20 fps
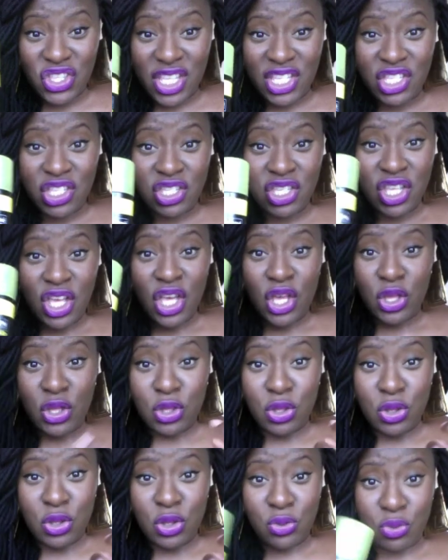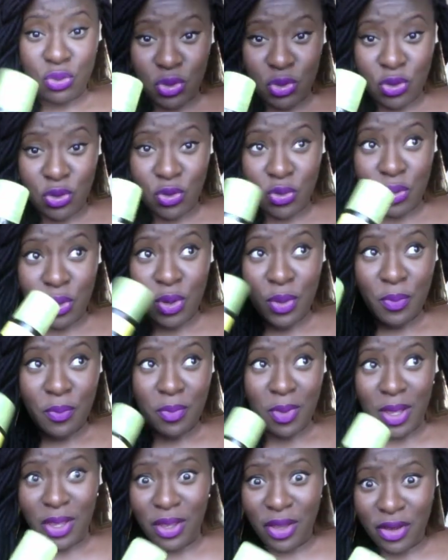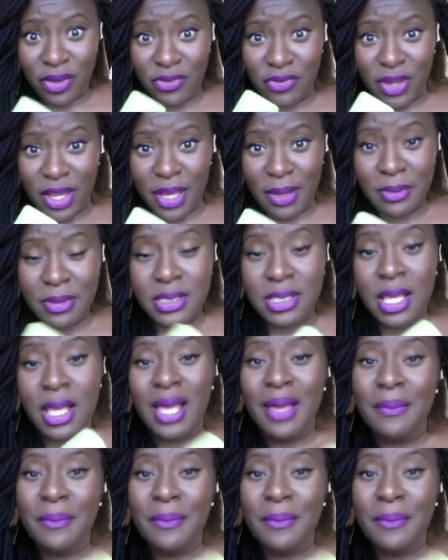this through my yarn wraps,